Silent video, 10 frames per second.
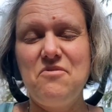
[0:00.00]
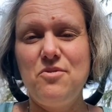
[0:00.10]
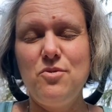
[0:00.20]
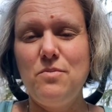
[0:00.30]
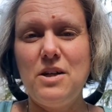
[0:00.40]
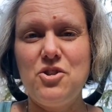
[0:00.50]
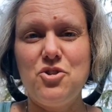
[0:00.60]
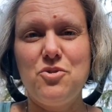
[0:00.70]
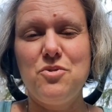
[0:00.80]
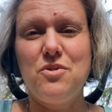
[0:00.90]
too
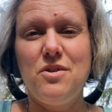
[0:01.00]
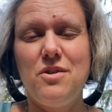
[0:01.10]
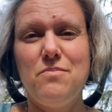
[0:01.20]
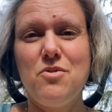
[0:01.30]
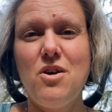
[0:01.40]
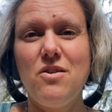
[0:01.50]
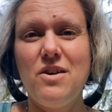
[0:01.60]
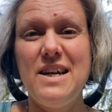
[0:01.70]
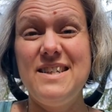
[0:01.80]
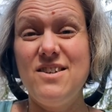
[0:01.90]
much
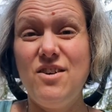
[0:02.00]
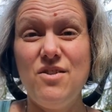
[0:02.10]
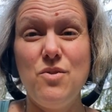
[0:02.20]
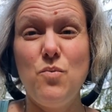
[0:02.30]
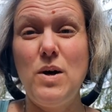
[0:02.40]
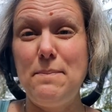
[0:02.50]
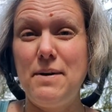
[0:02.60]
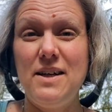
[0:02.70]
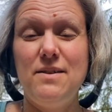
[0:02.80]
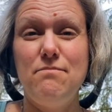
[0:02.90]
progress on the whip
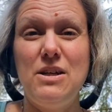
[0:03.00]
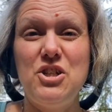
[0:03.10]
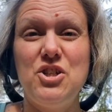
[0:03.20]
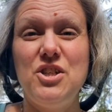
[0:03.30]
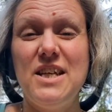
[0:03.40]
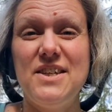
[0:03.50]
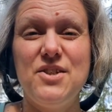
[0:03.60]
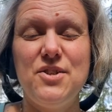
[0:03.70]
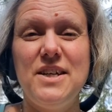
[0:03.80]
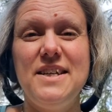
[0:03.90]
I mentioned
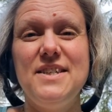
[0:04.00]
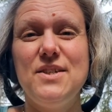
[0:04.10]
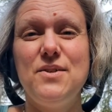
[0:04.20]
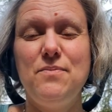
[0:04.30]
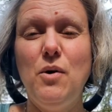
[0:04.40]
yesterday, so,